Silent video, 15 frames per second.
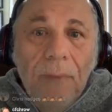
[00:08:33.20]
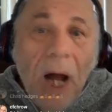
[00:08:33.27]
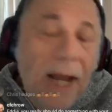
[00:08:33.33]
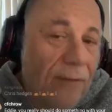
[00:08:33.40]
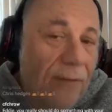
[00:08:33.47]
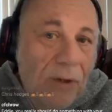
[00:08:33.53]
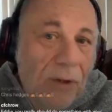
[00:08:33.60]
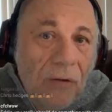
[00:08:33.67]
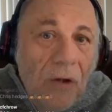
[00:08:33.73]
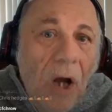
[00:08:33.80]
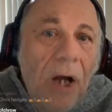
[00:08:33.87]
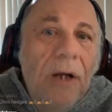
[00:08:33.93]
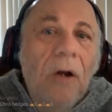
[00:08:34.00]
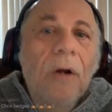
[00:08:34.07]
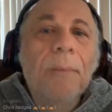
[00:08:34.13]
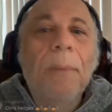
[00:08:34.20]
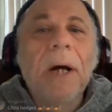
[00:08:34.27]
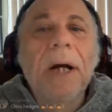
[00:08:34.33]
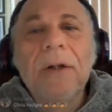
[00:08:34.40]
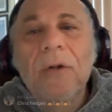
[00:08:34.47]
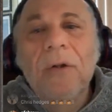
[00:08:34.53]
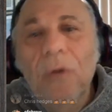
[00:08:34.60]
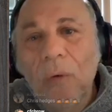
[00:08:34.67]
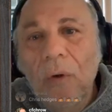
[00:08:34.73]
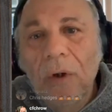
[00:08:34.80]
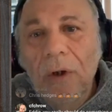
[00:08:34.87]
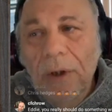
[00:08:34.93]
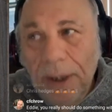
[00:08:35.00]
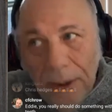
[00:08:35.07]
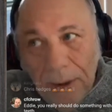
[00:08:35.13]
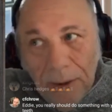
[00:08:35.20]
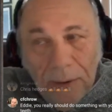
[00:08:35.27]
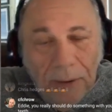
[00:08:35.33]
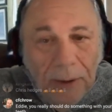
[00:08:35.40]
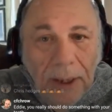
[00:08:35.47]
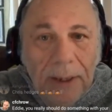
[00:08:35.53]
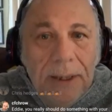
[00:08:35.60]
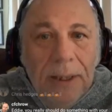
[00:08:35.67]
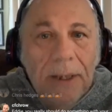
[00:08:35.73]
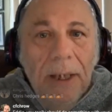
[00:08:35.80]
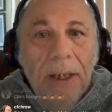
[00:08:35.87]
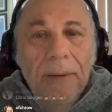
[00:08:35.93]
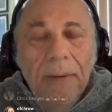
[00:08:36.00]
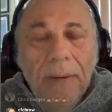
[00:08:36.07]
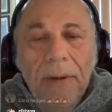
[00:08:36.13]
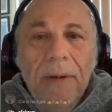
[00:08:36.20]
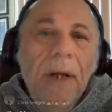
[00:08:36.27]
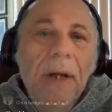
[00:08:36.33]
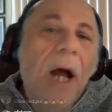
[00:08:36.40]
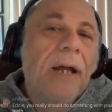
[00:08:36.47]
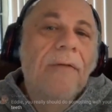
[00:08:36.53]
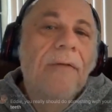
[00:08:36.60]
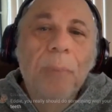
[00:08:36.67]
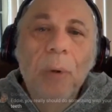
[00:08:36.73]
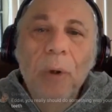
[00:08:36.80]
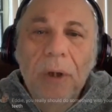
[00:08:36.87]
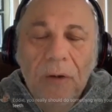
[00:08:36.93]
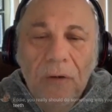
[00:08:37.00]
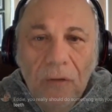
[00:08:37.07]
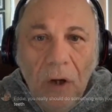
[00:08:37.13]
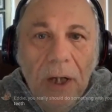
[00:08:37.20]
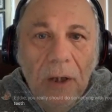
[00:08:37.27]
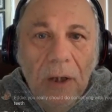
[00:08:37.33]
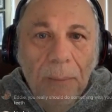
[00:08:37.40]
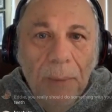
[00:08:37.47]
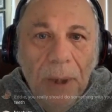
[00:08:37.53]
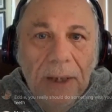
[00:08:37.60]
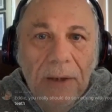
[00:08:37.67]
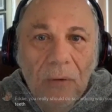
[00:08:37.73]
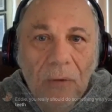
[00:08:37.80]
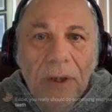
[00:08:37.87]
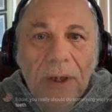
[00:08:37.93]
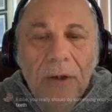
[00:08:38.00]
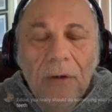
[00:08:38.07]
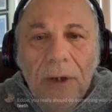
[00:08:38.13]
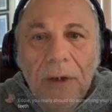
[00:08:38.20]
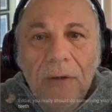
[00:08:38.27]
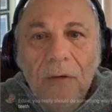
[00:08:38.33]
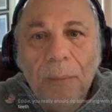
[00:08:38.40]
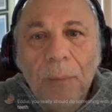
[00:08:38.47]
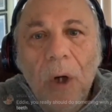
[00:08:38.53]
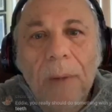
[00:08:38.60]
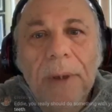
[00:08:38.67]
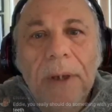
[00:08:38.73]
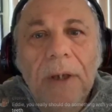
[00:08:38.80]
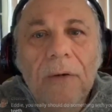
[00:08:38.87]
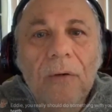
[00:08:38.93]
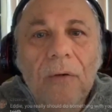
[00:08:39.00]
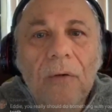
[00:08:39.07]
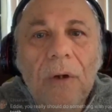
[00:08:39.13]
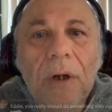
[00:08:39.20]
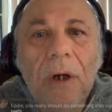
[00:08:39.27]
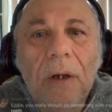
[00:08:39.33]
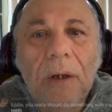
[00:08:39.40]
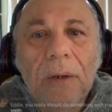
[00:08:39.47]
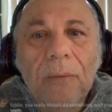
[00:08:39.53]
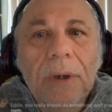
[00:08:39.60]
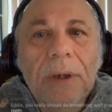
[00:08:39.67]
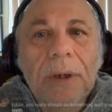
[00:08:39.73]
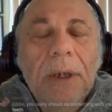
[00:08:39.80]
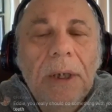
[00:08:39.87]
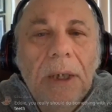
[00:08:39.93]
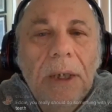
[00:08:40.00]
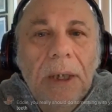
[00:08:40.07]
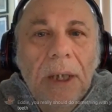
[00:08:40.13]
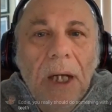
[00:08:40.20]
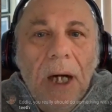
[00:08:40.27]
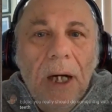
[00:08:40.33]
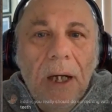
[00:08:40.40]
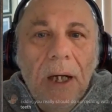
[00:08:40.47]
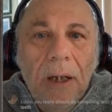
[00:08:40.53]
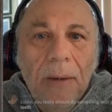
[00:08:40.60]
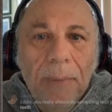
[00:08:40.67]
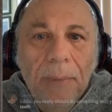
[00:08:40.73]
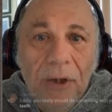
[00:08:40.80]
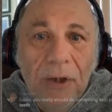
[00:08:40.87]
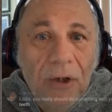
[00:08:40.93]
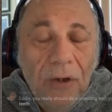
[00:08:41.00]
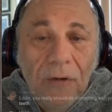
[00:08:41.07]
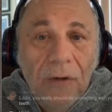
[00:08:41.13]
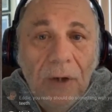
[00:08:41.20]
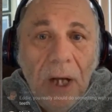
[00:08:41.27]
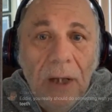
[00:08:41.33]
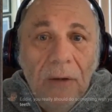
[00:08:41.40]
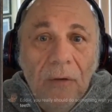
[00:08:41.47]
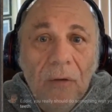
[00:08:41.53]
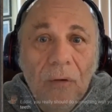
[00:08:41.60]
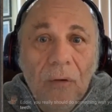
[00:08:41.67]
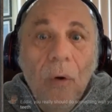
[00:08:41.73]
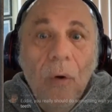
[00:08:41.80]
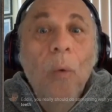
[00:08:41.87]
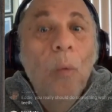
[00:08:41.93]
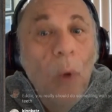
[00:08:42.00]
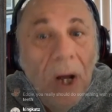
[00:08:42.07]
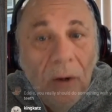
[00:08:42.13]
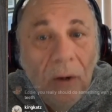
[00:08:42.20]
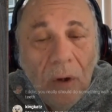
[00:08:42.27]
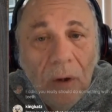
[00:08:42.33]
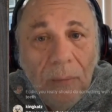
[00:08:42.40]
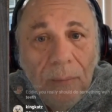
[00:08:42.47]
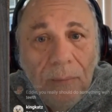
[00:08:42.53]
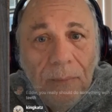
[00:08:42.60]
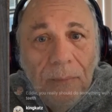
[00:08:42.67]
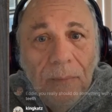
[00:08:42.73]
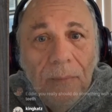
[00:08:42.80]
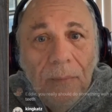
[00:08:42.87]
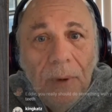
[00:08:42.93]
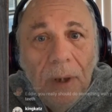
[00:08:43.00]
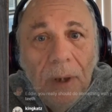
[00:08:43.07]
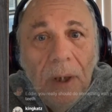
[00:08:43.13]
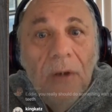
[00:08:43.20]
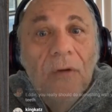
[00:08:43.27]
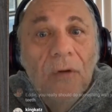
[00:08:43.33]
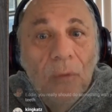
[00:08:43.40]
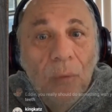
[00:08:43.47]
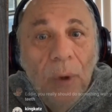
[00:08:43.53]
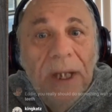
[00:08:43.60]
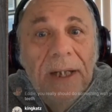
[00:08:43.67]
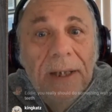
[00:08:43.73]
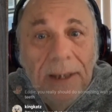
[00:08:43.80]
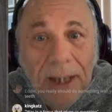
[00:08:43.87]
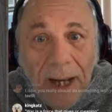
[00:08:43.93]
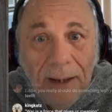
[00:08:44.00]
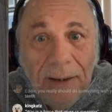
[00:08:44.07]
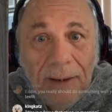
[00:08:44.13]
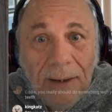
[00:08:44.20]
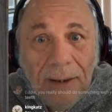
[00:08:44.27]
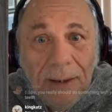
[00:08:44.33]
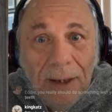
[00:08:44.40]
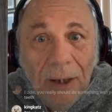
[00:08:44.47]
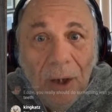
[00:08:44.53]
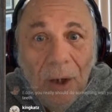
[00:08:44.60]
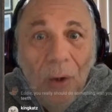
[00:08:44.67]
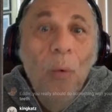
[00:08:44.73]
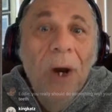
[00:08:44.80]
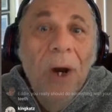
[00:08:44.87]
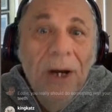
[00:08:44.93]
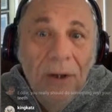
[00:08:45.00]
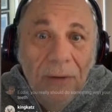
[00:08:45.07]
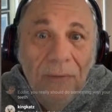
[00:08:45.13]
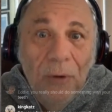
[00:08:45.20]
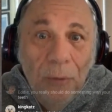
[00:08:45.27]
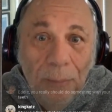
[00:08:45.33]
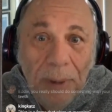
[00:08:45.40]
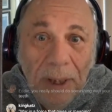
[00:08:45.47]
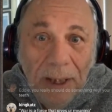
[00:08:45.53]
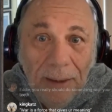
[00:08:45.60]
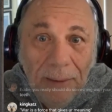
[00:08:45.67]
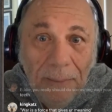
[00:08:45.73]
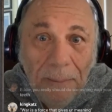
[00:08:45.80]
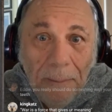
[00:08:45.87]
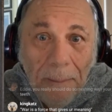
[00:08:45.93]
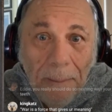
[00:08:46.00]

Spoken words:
I have a sign on my door here. I have put a sign on my door here in this apartment here in North Hollywood. It just says, welcome, sweet death. Where have you been?